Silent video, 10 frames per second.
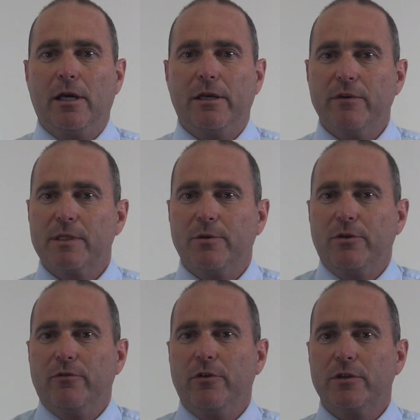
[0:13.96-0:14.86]

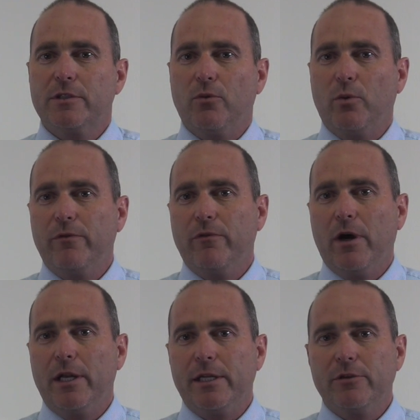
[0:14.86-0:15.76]
investment universe that we
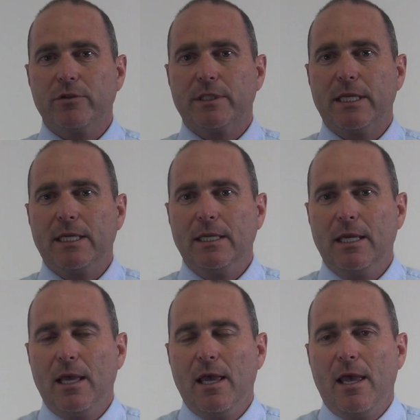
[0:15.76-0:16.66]
find interesting.